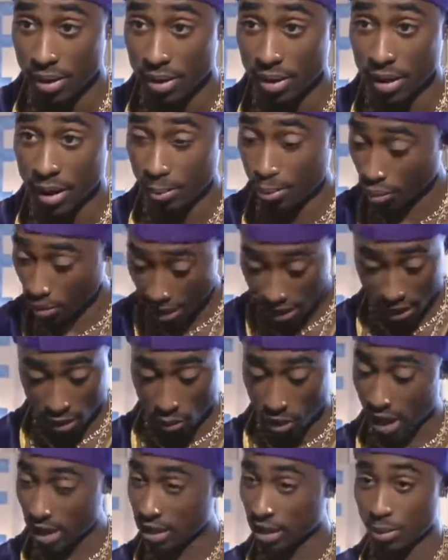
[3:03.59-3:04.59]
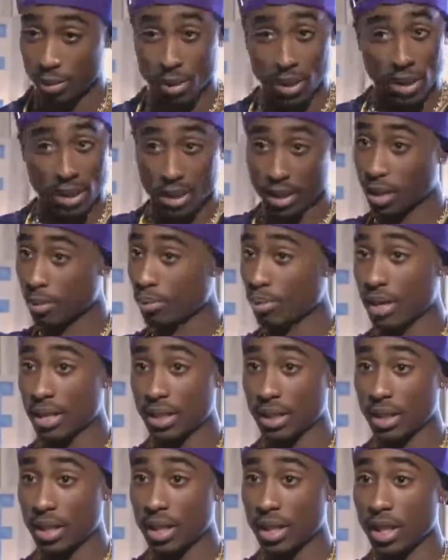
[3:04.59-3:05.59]
The oppressed rising up against the
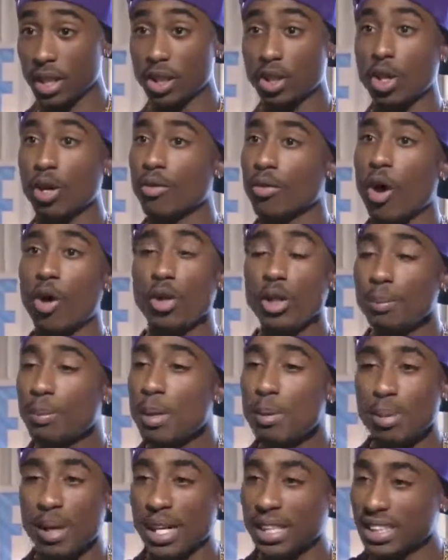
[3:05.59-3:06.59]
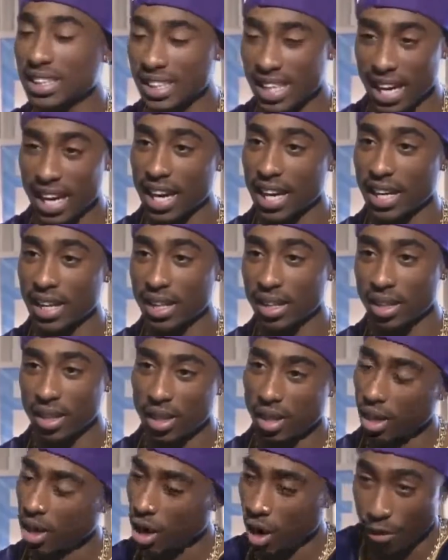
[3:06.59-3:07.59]
oppressor. So if only people that's scared
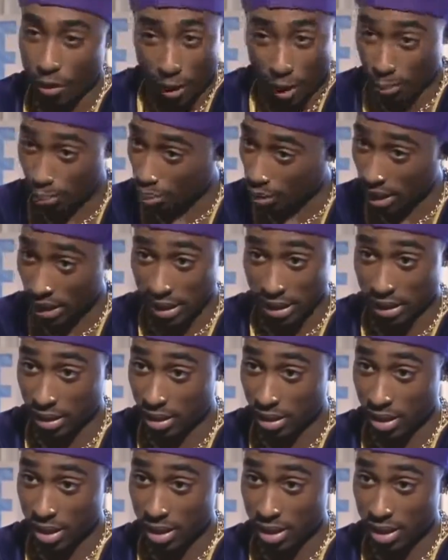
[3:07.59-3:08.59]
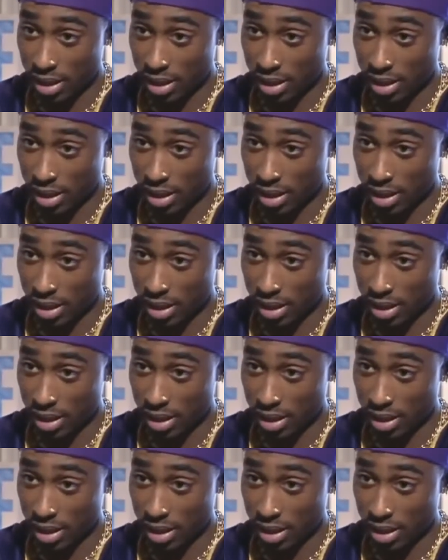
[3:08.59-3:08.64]
are the oppressors.